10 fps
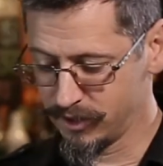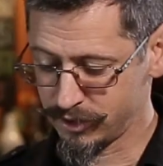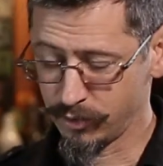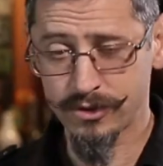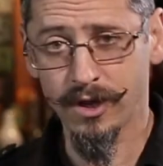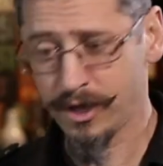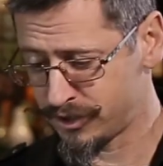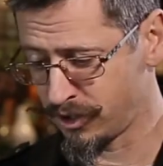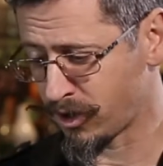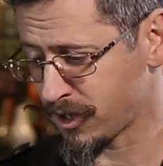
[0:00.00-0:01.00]
So
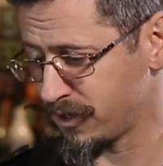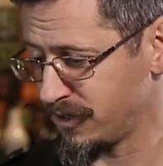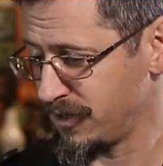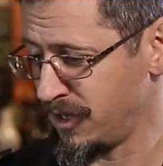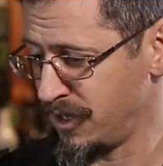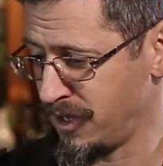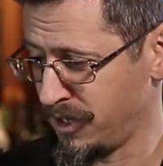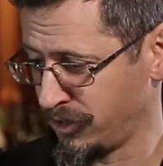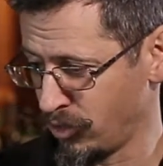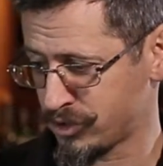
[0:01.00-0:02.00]
it's dark.
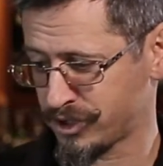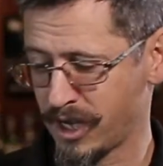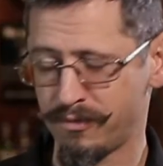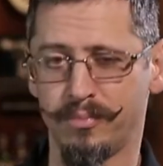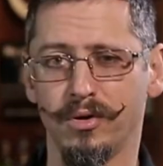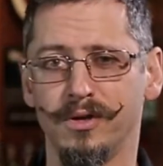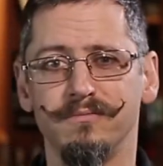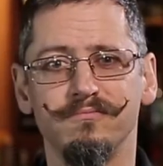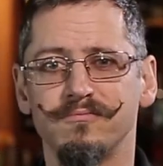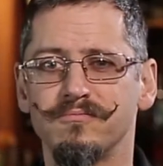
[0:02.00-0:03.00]
It looks like we put,
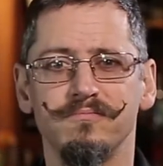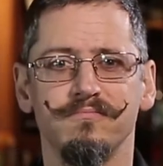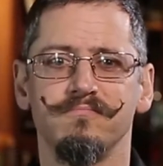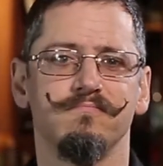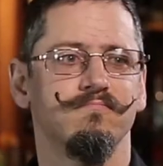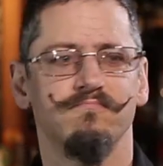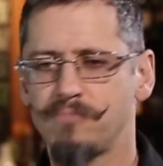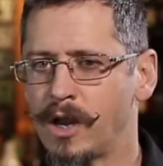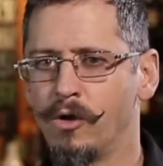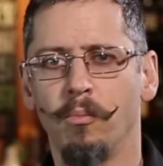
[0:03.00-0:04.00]

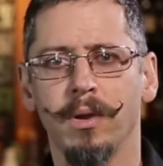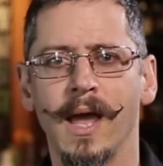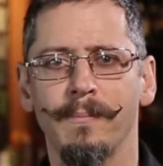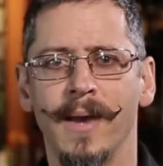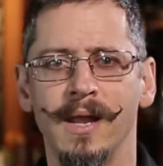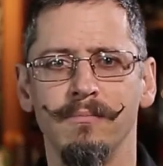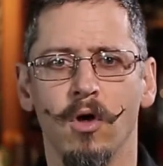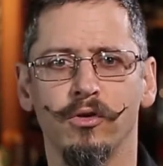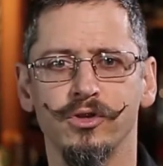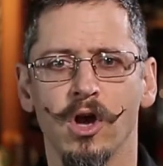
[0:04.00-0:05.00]
I don't know, black patent
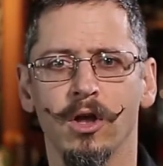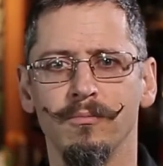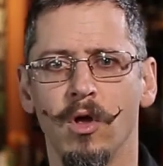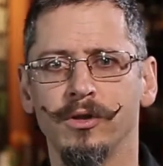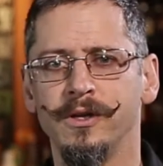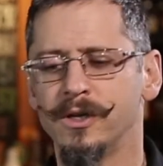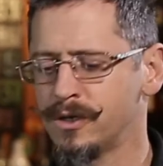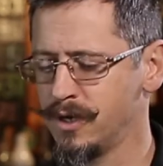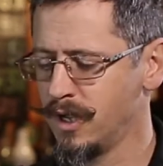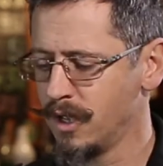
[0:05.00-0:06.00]
malt or chocolate malt in
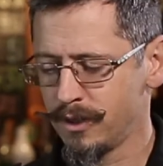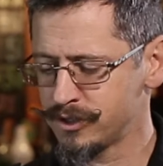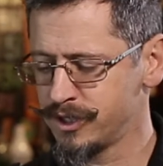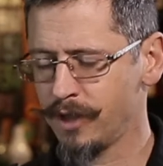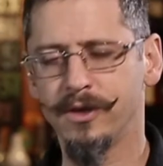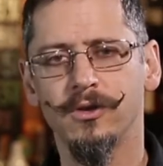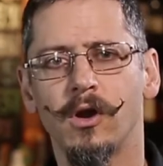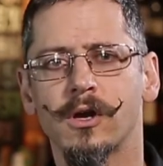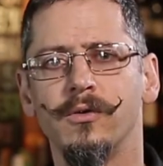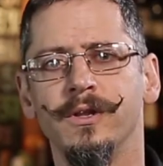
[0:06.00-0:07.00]
here. There's nothing
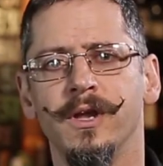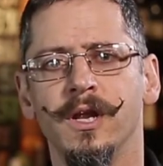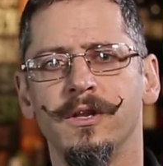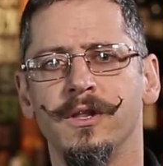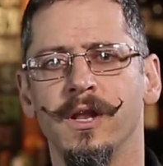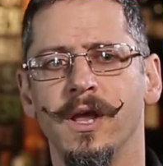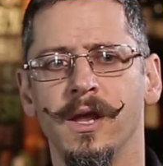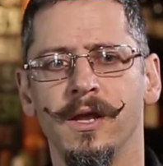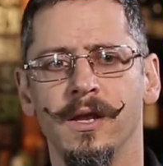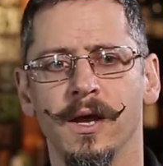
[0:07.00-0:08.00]
darker in it than
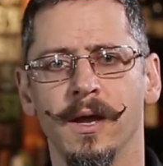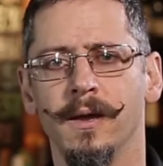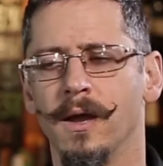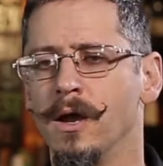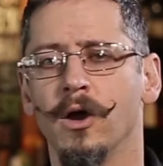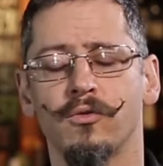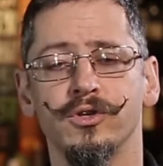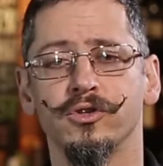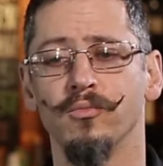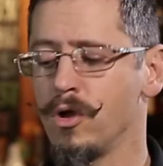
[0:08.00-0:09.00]
a
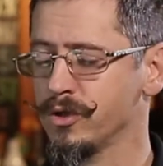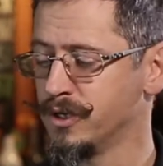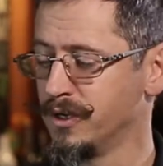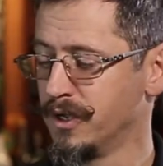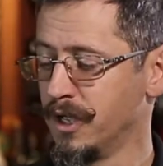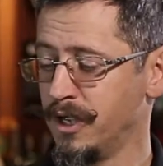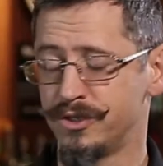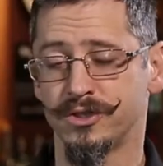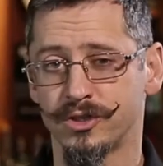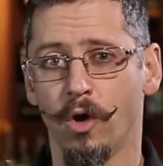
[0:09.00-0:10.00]
crystal malt.
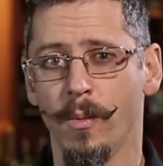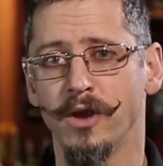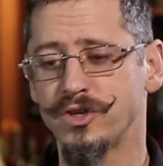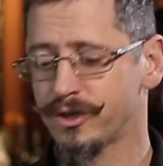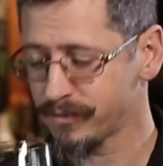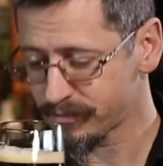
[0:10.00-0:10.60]
It's just so much.